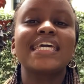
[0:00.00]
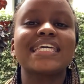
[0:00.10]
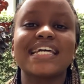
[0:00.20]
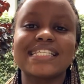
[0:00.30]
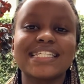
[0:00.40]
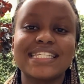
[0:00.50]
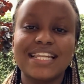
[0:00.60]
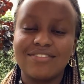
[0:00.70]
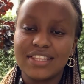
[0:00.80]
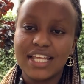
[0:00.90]
yes, it's
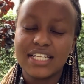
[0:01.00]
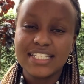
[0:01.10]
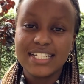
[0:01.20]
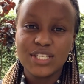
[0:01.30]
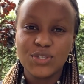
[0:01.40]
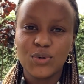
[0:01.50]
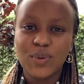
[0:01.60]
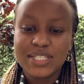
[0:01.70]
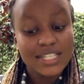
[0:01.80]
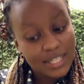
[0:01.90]
eleven thirty. So we're
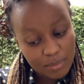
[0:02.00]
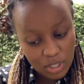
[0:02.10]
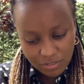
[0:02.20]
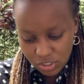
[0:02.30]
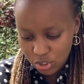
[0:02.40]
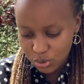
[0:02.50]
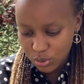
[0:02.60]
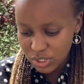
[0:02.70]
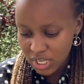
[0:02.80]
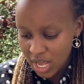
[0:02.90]
still in the middle of the shoot.